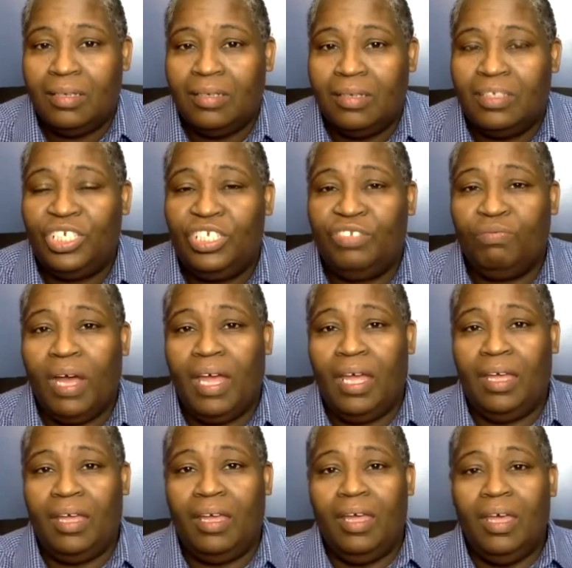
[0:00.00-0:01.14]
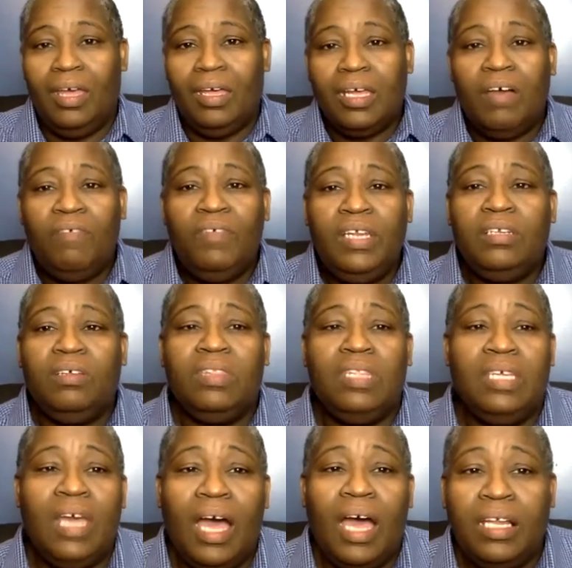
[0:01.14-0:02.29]
She's right. Covenantal
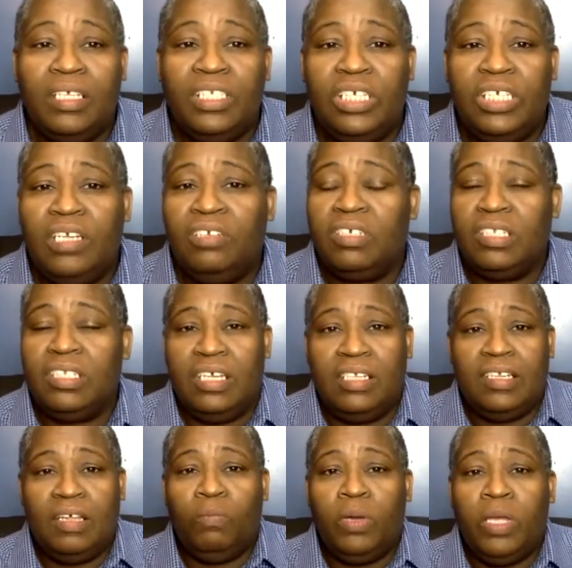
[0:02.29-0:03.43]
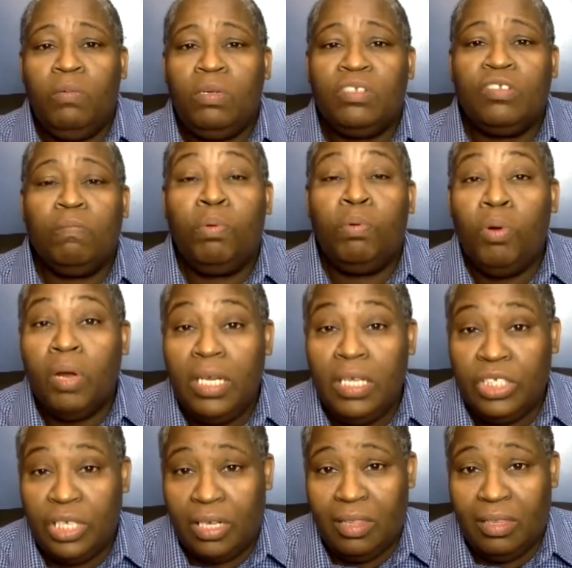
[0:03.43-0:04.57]
theology understands that we will support
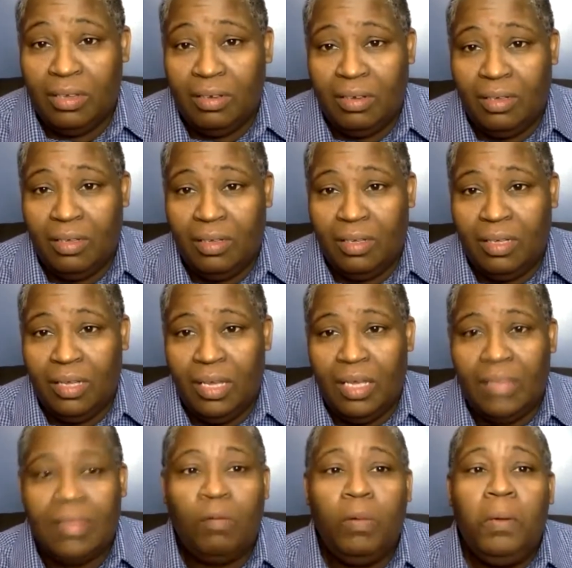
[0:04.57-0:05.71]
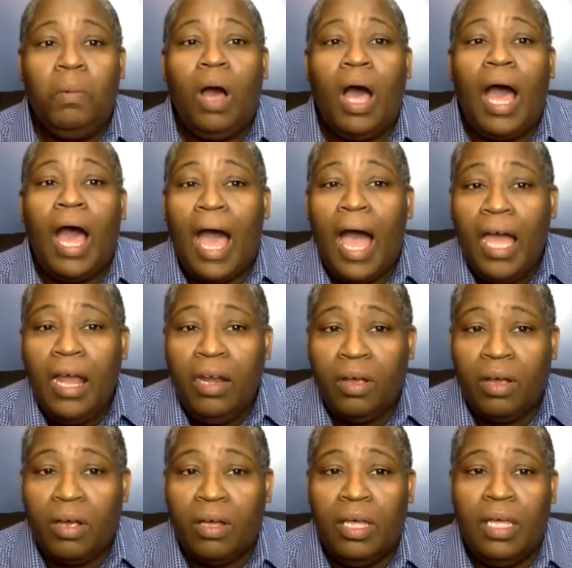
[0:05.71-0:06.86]
each other, that we will
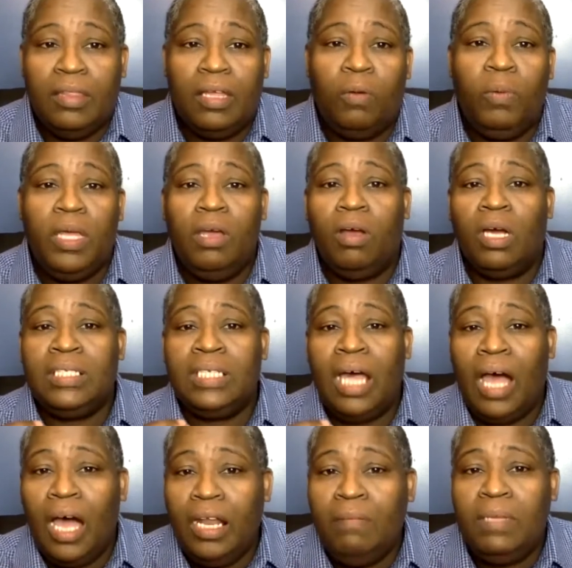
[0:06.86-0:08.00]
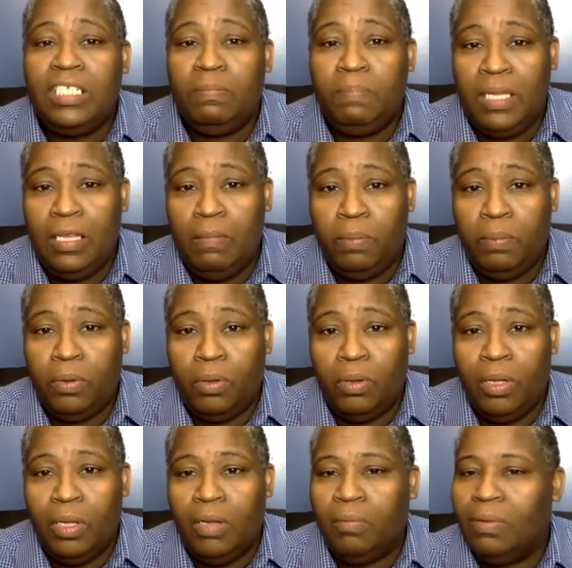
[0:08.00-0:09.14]
honor that we are autonomous people
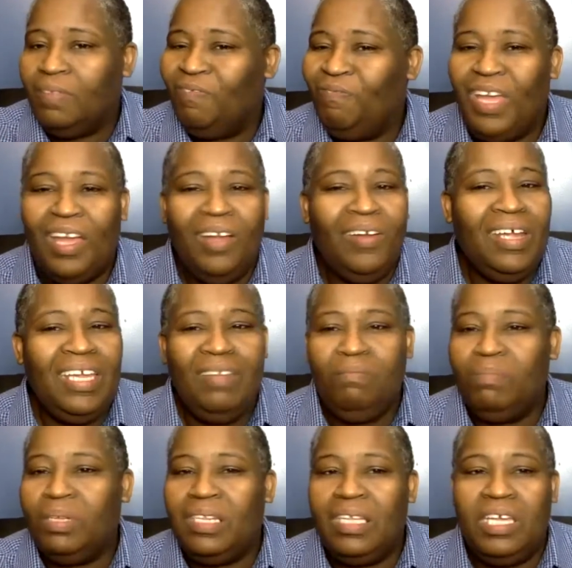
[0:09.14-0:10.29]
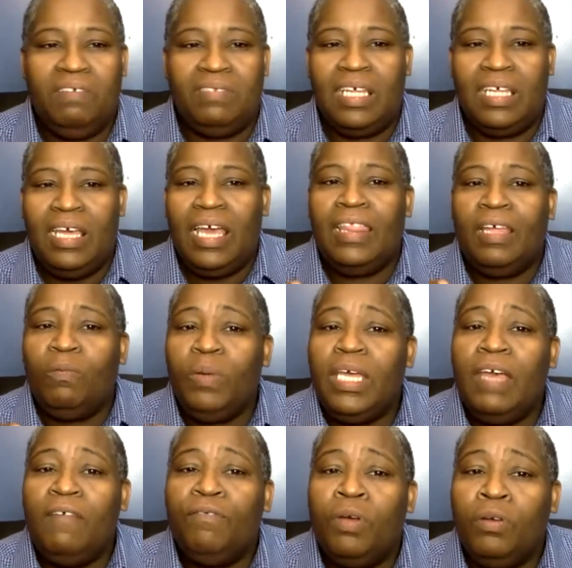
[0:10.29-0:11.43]
with varying beliefs and that we
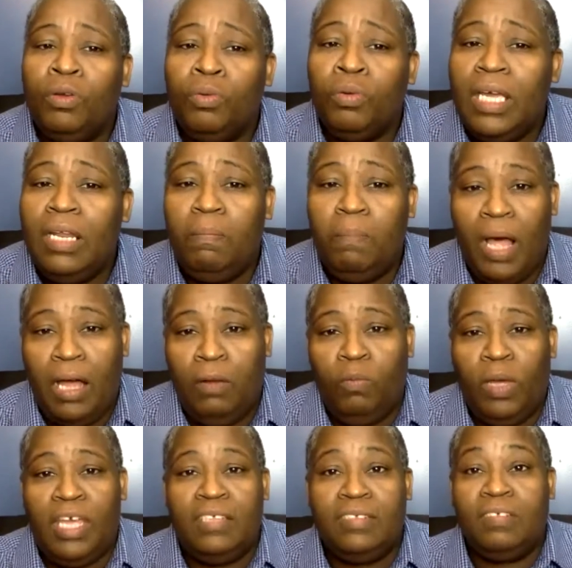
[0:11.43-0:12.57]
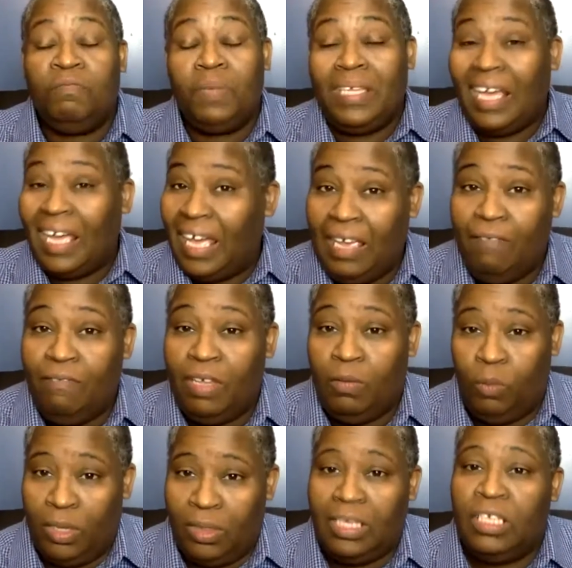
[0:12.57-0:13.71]
have agreed upon ways of behaving
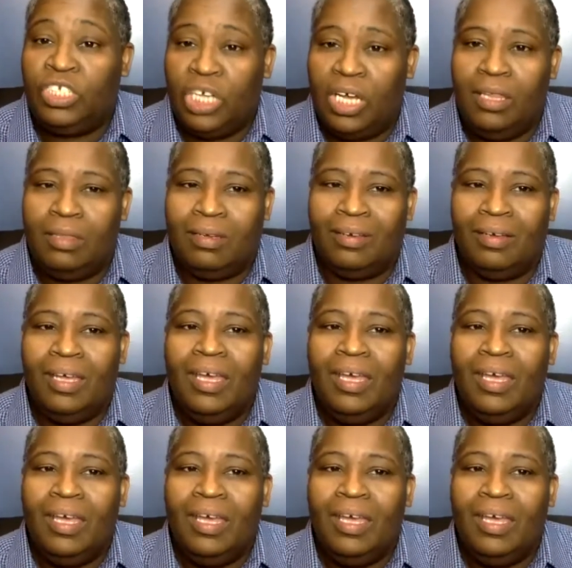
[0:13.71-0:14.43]
with each other.